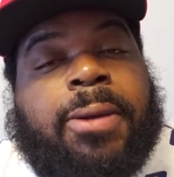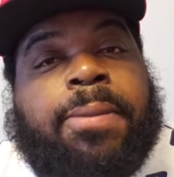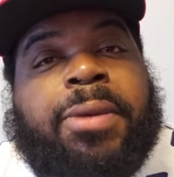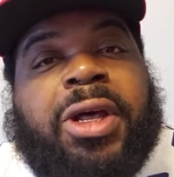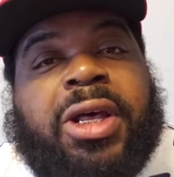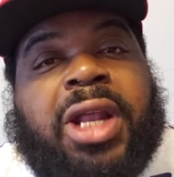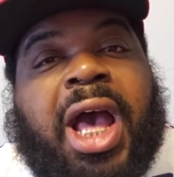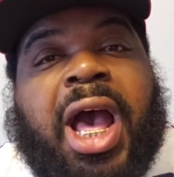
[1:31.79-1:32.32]

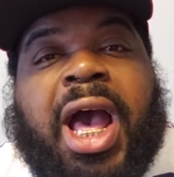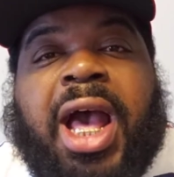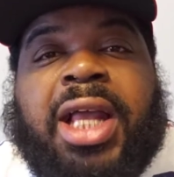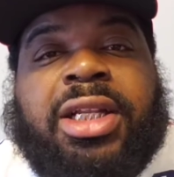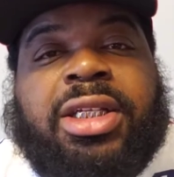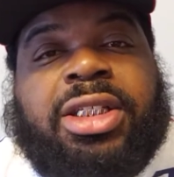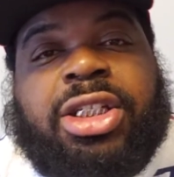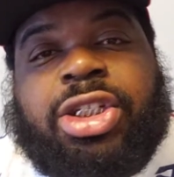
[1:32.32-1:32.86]
But I
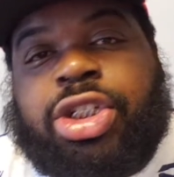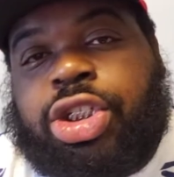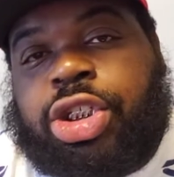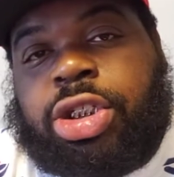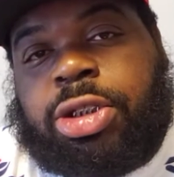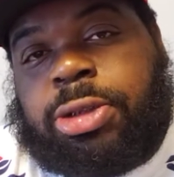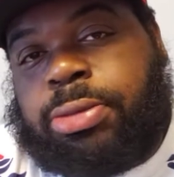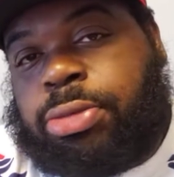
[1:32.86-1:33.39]
honestly
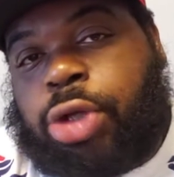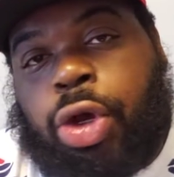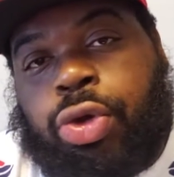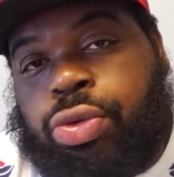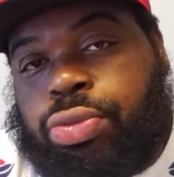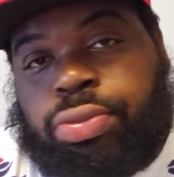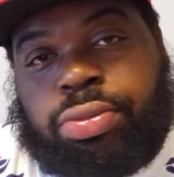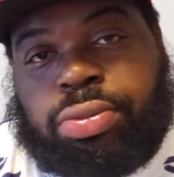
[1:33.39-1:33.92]
just
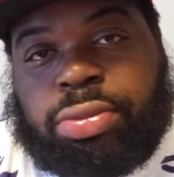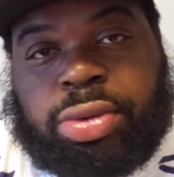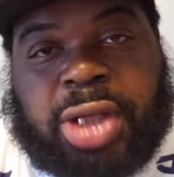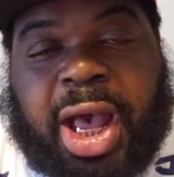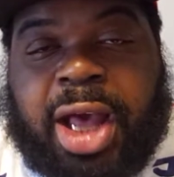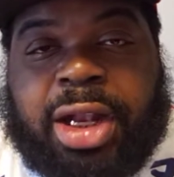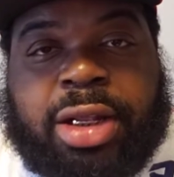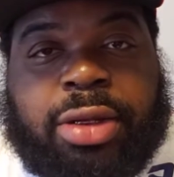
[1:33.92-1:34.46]
don't.
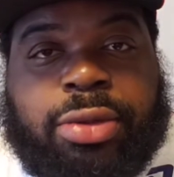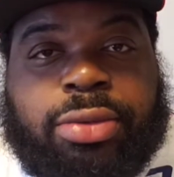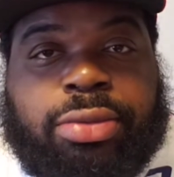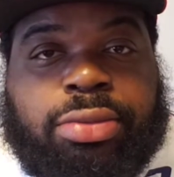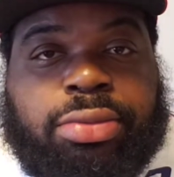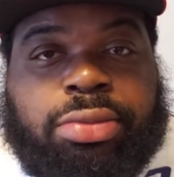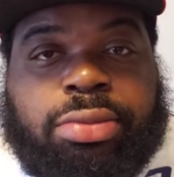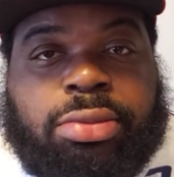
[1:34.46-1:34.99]
I don't
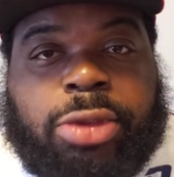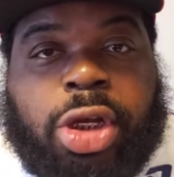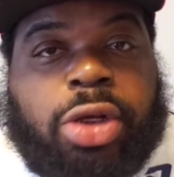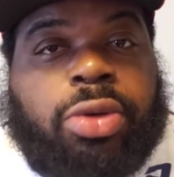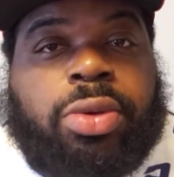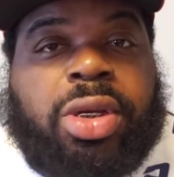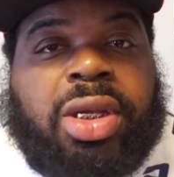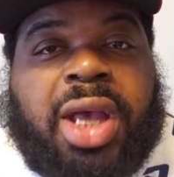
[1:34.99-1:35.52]

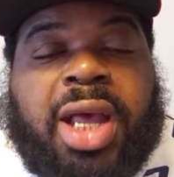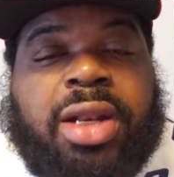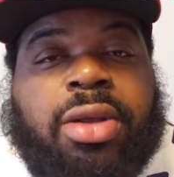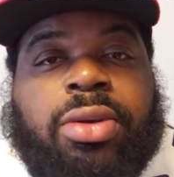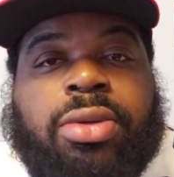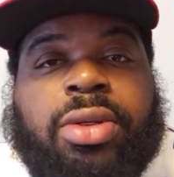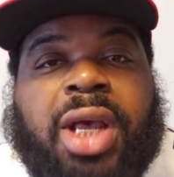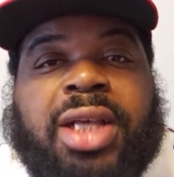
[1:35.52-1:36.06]
agree.
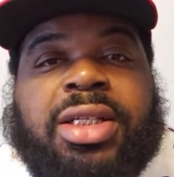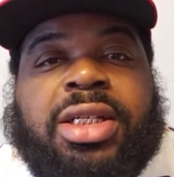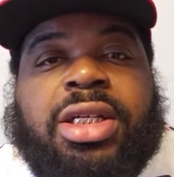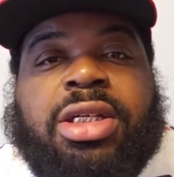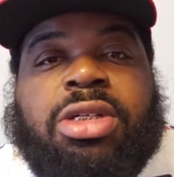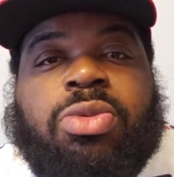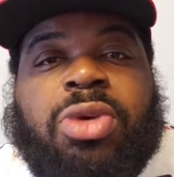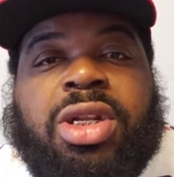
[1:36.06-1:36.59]
I
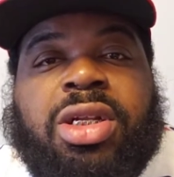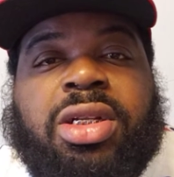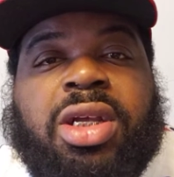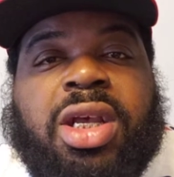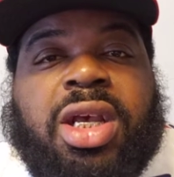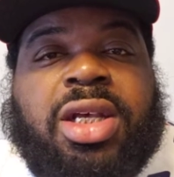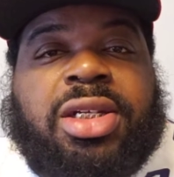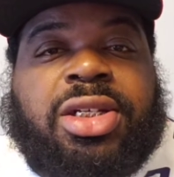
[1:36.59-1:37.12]
see us winning
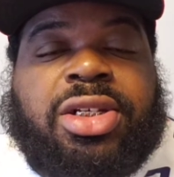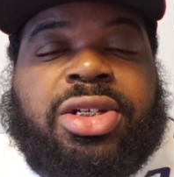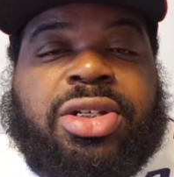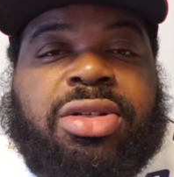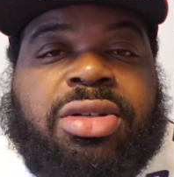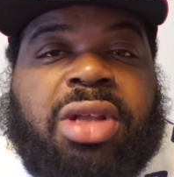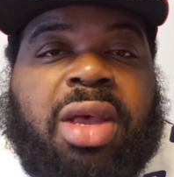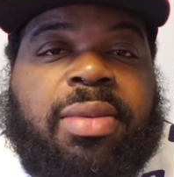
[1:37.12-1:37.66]
6 or
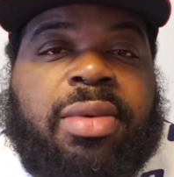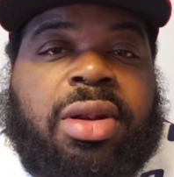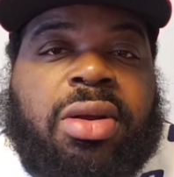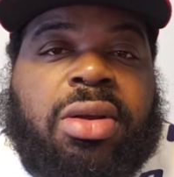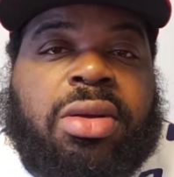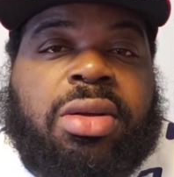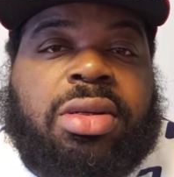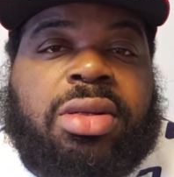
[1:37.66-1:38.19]
7
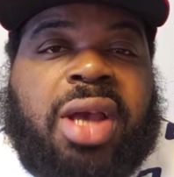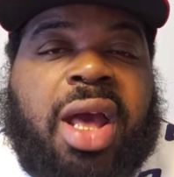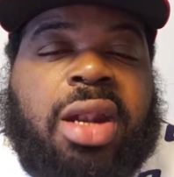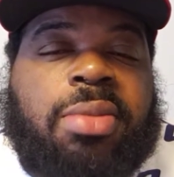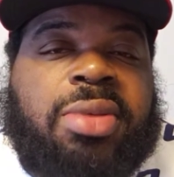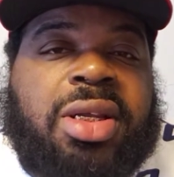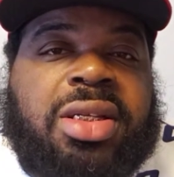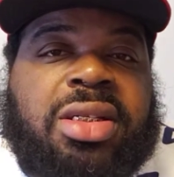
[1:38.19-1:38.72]
or kind
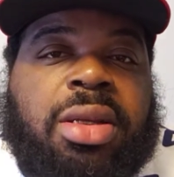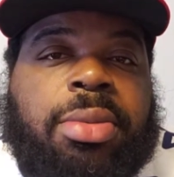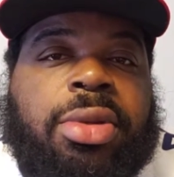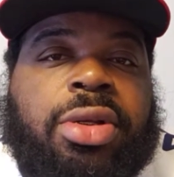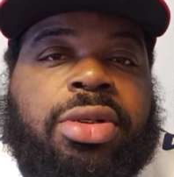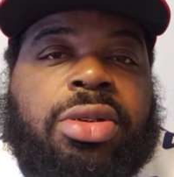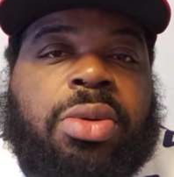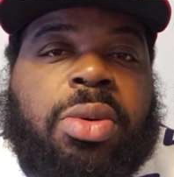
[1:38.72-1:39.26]
of being
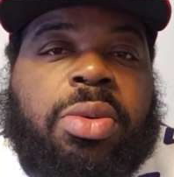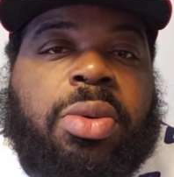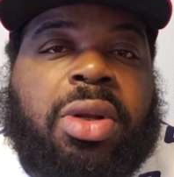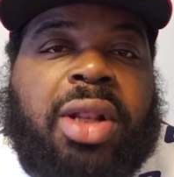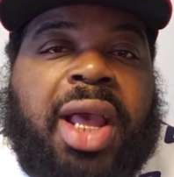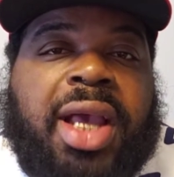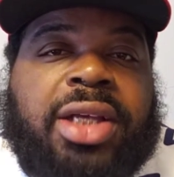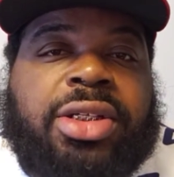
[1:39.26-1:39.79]
similar to what we were
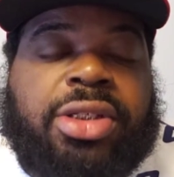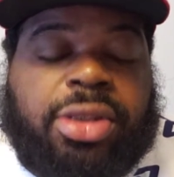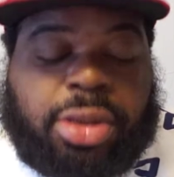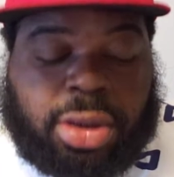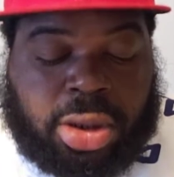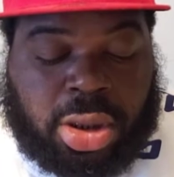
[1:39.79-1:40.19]
last year.